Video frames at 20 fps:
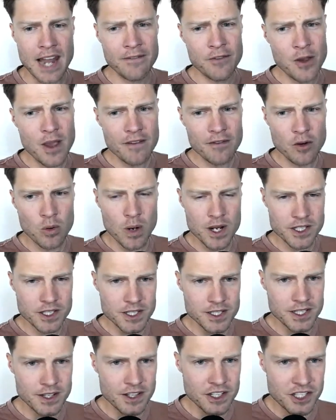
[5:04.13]
if you have
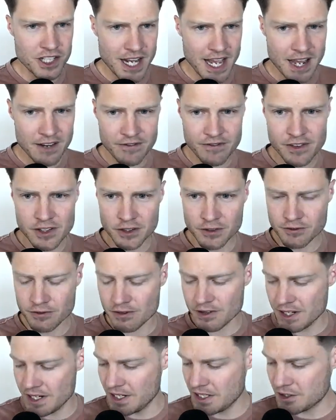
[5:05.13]
questions in the chat, feel
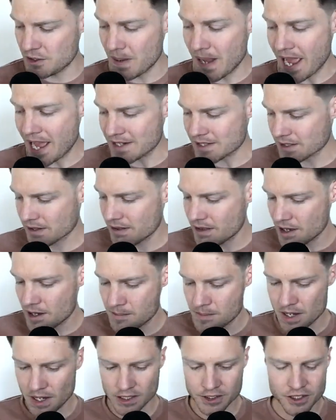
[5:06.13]
free to ask them.
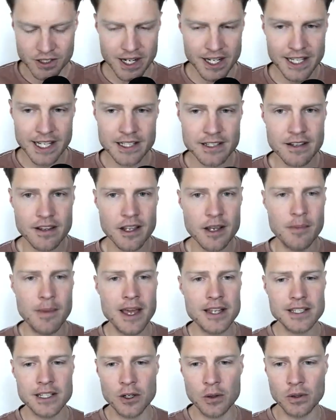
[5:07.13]
I'll try to get to them as
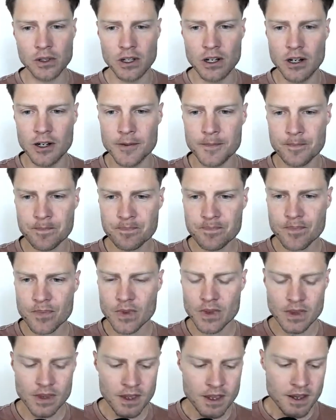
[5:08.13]
I go along.
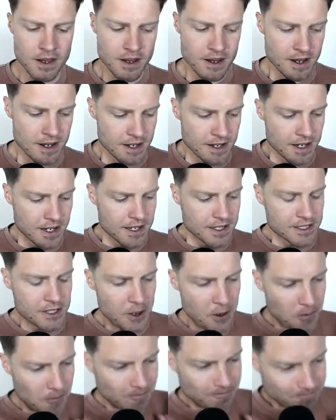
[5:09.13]

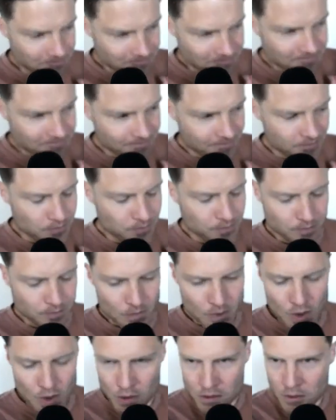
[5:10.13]
So
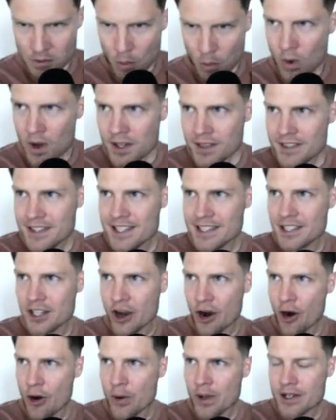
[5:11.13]
what did
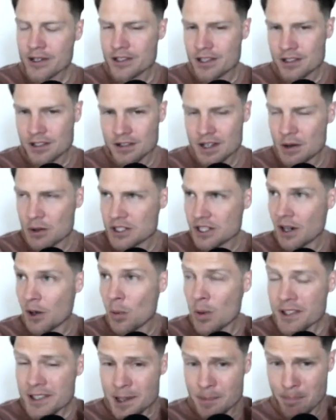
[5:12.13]

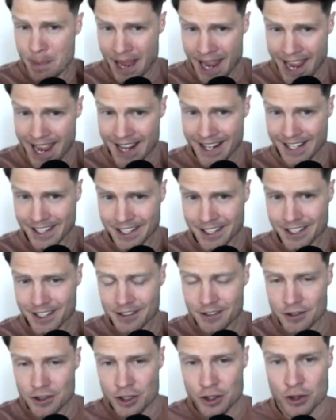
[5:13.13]
Panic
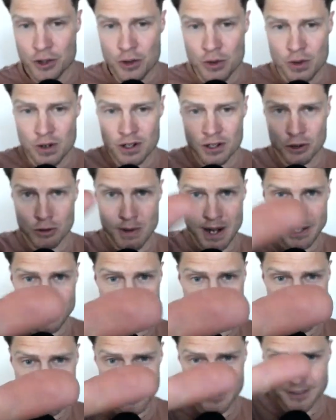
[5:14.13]
do
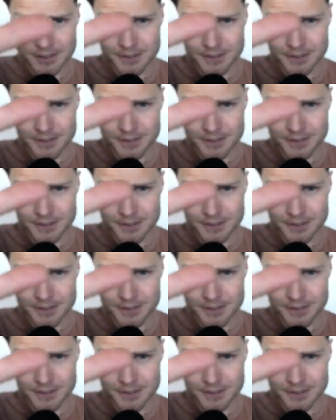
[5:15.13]
correctly?